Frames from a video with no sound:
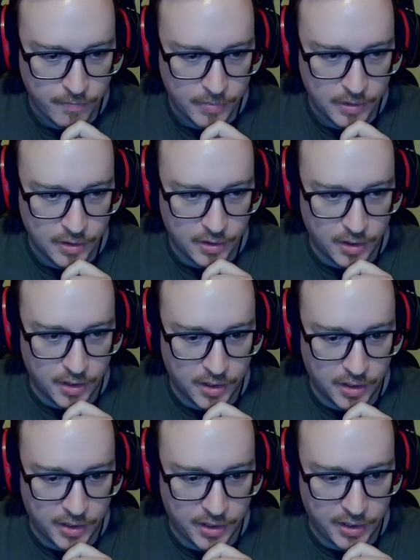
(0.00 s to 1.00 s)

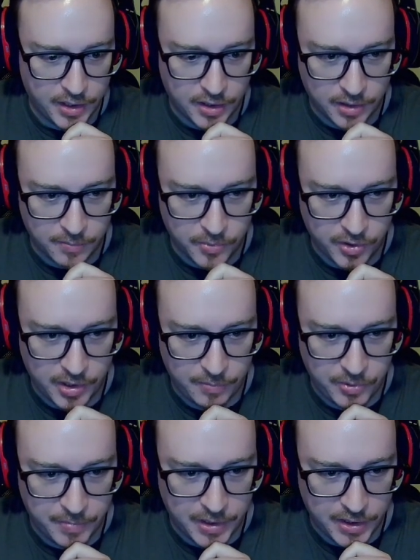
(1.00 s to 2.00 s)
And I'm more than happy
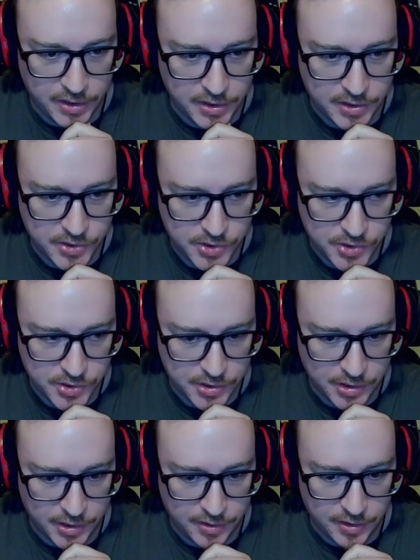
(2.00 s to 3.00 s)
betting this.
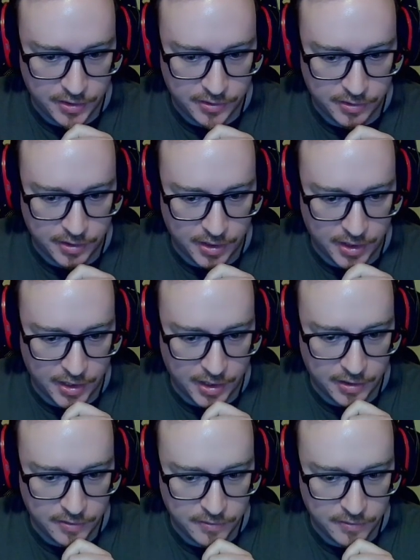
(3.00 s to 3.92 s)
I think that,